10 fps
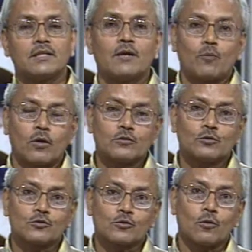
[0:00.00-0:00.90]
they
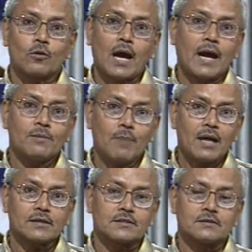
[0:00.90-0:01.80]
want to score high
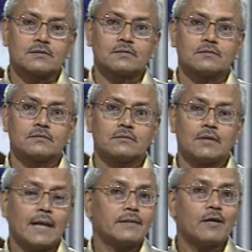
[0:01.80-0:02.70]
marks
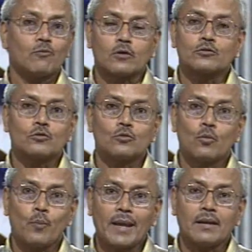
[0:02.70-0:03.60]
and they want to do
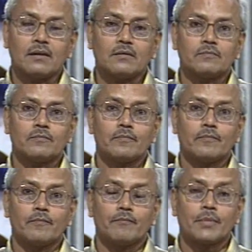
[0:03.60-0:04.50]
well,
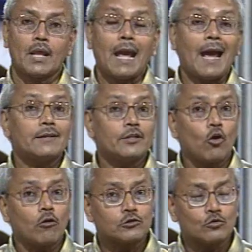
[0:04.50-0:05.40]
and
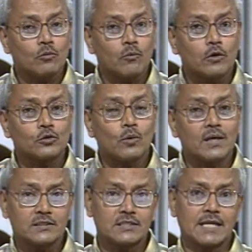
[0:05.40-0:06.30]
they also want to
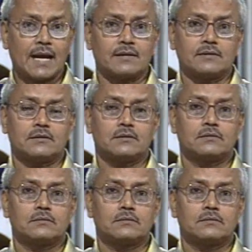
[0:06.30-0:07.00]
understand